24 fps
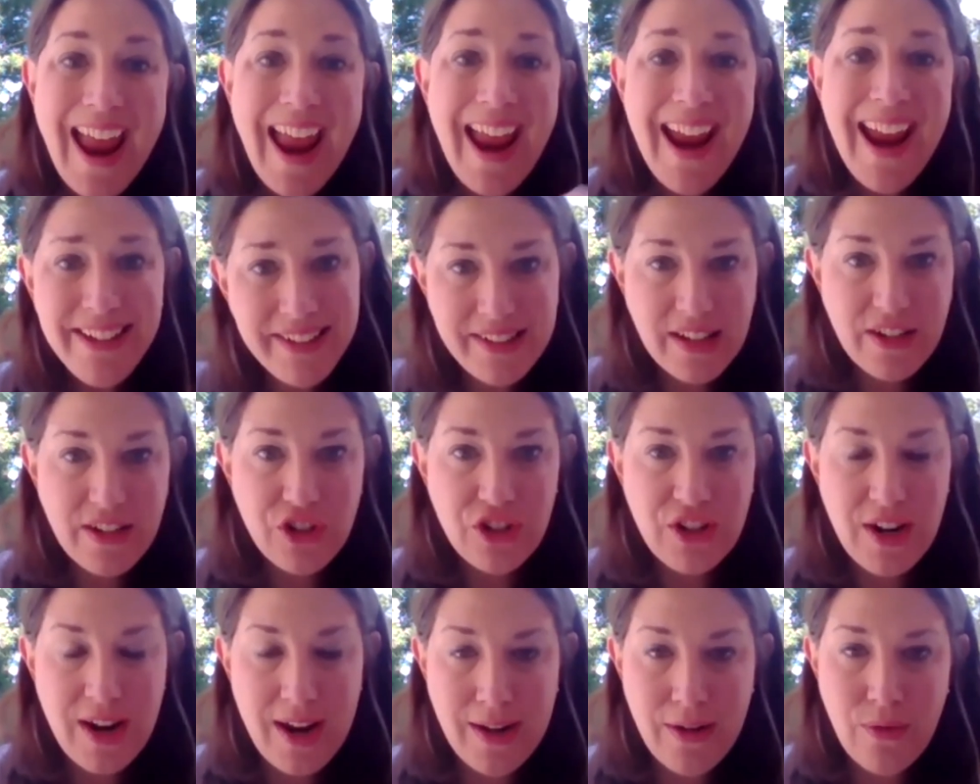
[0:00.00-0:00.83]
and
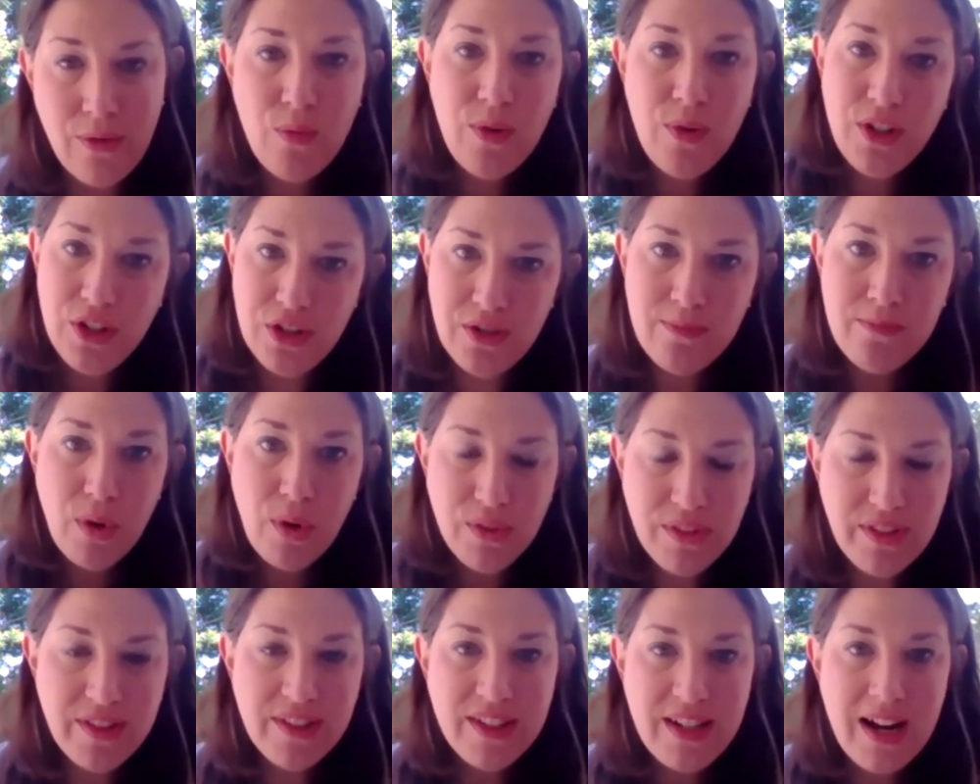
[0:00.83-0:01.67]
sunshine, which
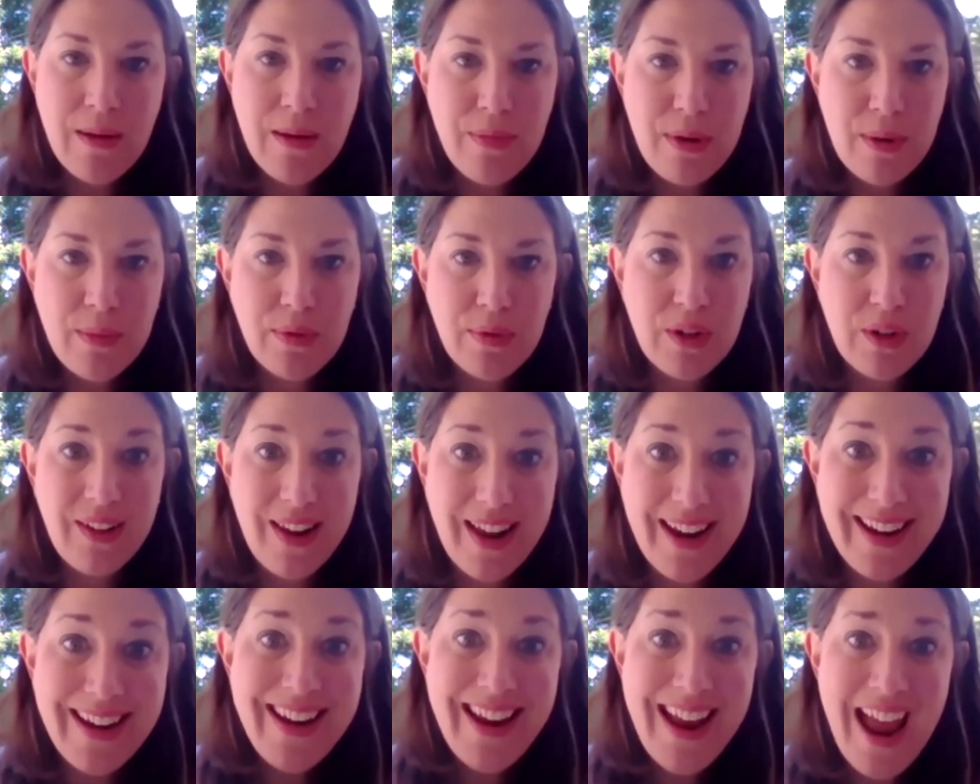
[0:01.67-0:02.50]
most of the time people are
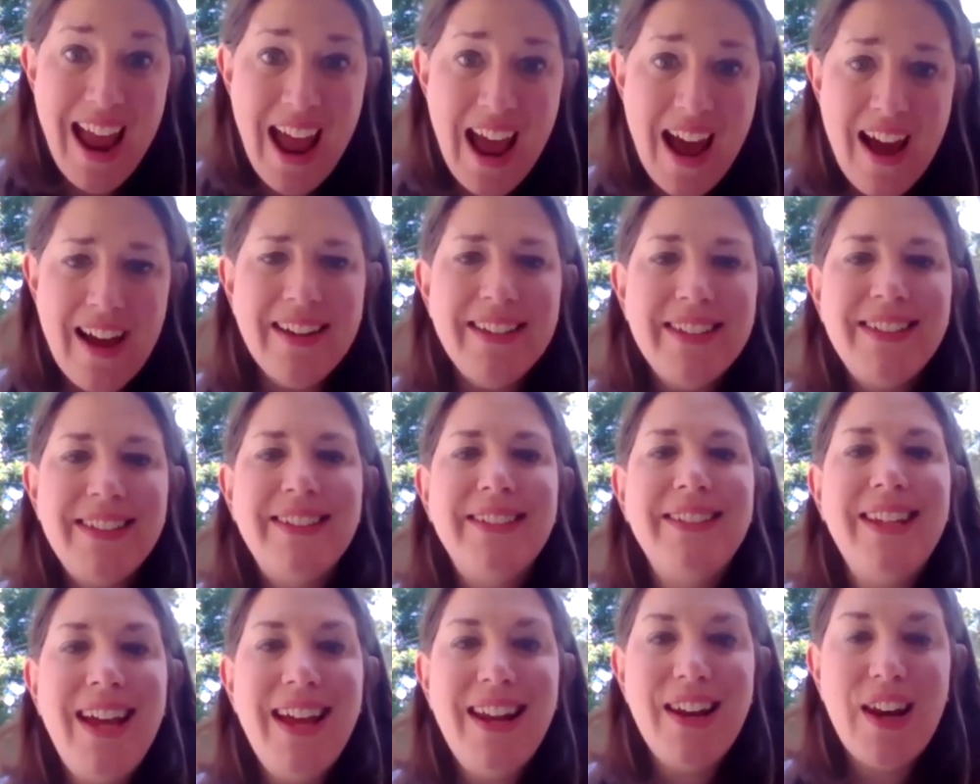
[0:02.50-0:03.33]
like, yeah,
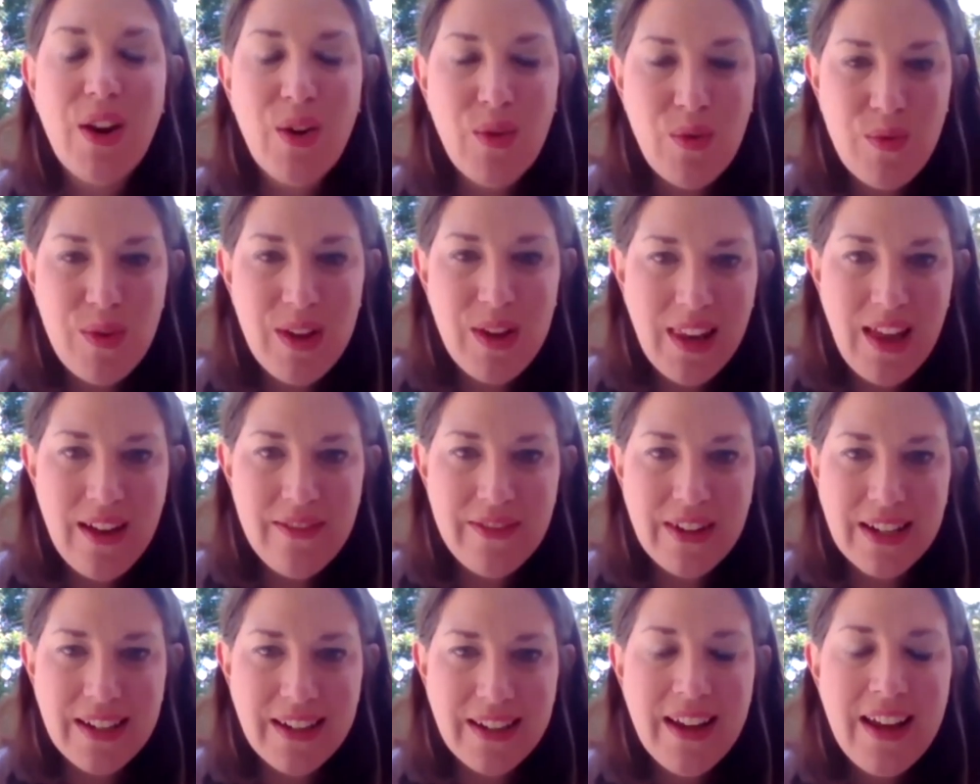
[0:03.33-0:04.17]
sun, we
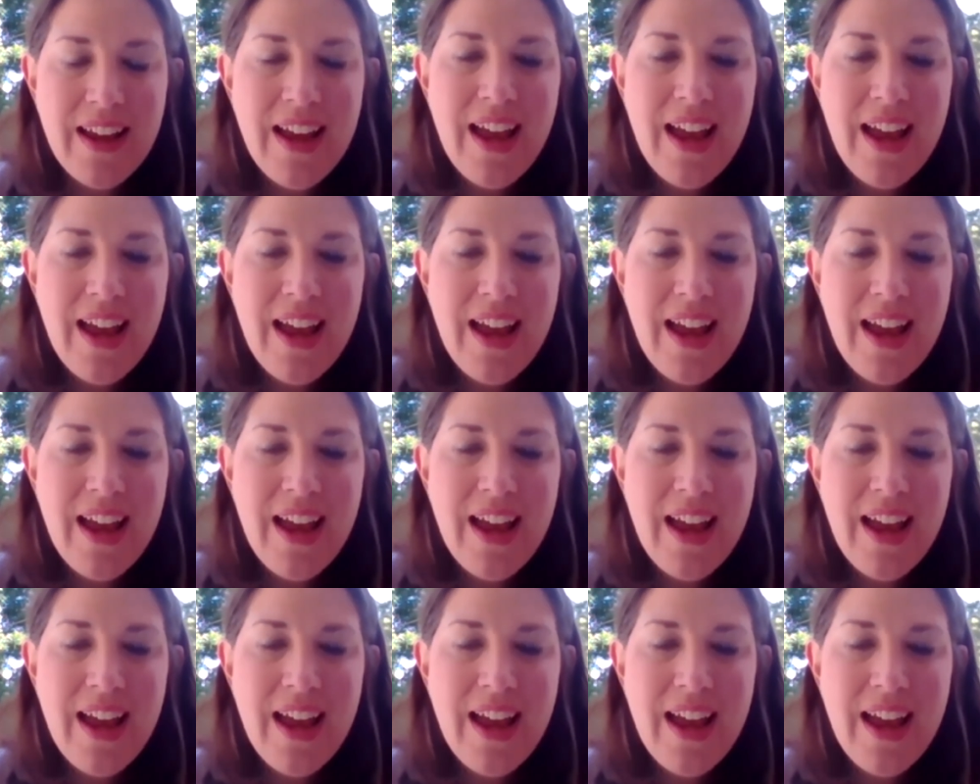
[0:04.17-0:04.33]
love it.